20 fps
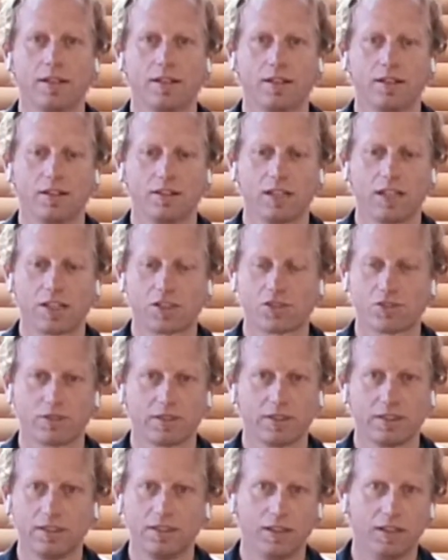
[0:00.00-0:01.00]
and
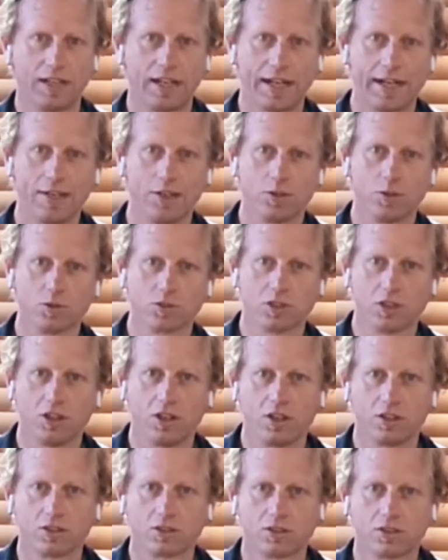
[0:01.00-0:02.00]
luxury handles,
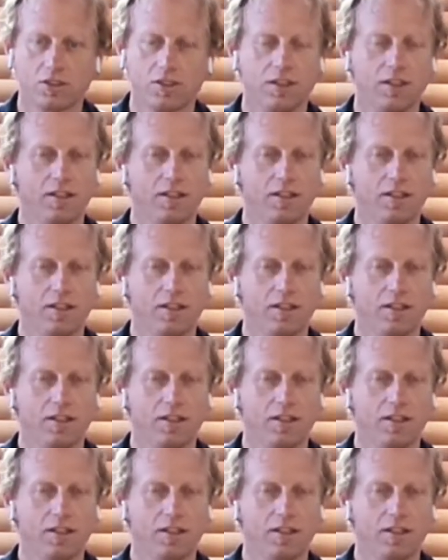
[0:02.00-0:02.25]
locks